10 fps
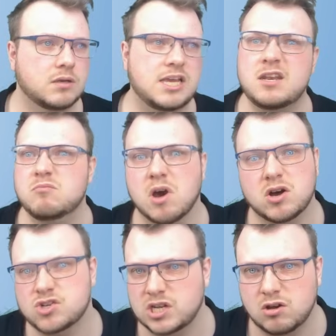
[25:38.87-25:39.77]
in
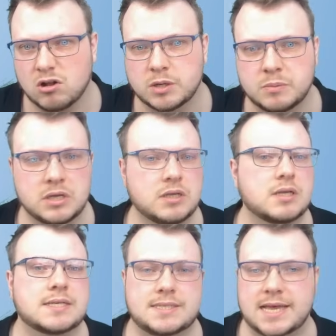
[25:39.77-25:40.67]
marching column,
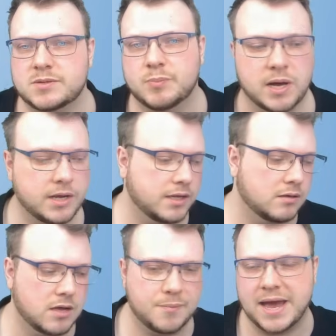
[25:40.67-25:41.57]
sat by
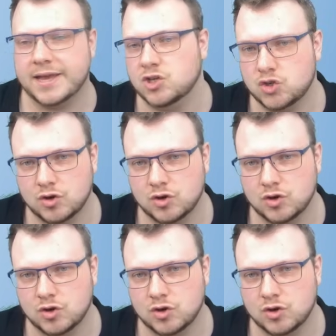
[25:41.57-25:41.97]
a baggage